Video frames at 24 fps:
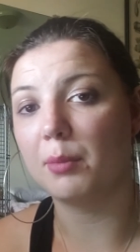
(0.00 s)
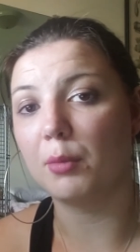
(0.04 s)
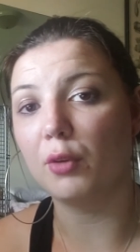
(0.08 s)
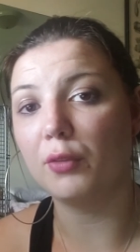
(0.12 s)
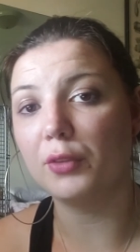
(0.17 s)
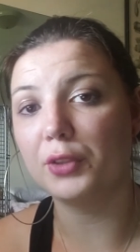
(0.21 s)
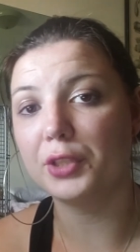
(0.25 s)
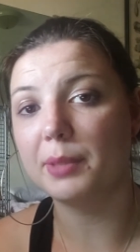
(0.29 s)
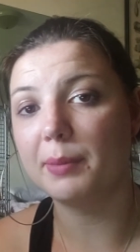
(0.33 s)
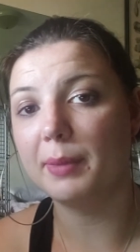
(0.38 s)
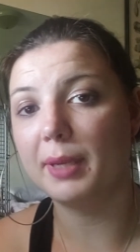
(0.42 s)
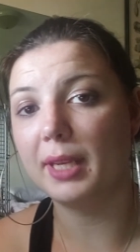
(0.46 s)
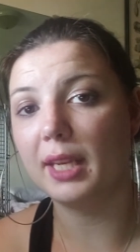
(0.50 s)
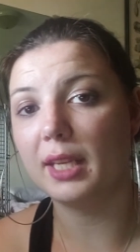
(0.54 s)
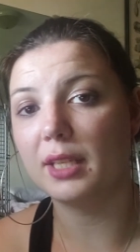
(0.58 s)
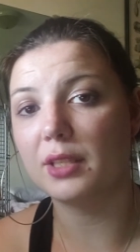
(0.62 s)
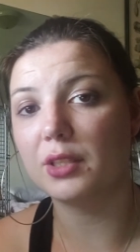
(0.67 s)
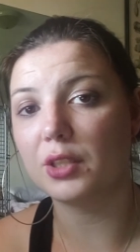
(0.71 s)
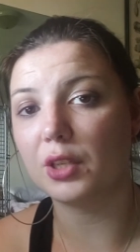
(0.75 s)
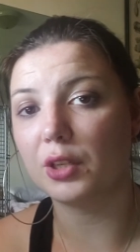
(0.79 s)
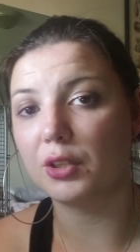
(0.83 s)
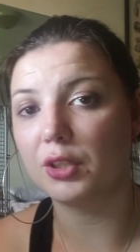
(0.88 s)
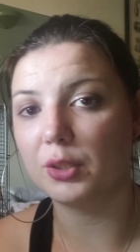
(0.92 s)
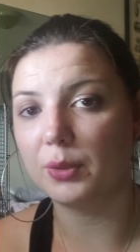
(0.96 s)
over to me and
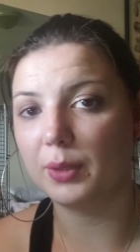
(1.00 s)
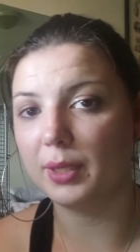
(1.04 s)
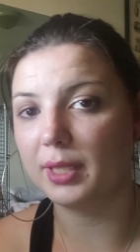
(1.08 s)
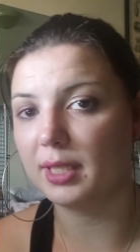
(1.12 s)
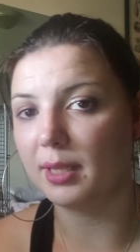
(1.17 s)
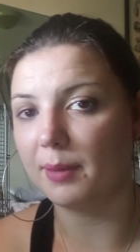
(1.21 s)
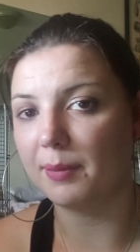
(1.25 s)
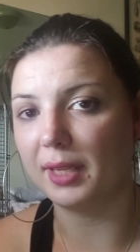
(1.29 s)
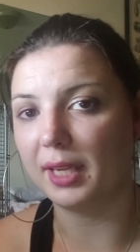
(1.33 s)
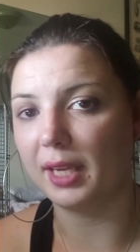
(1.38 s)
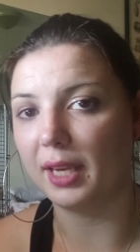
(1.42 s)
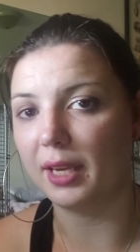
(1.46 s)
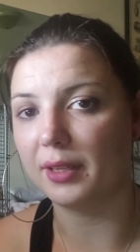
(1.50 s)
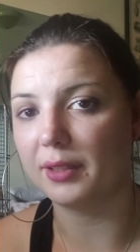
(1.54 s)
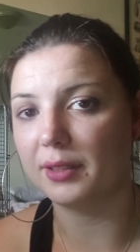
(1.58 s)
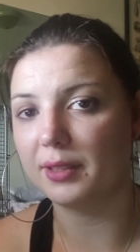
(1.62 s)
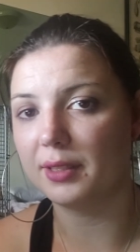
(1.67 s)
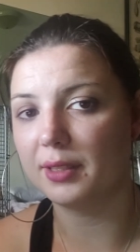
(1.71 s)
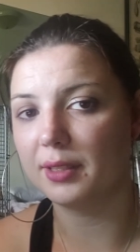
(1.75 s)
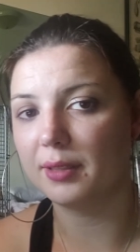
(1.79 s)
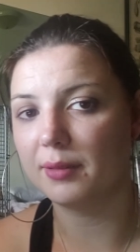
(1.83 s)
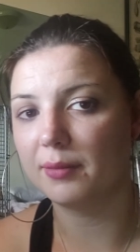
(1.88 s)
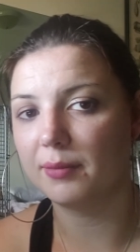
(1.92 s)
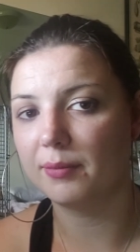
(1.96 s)
start doing something
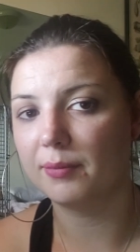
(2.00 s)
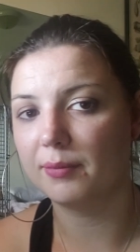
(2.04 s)
else.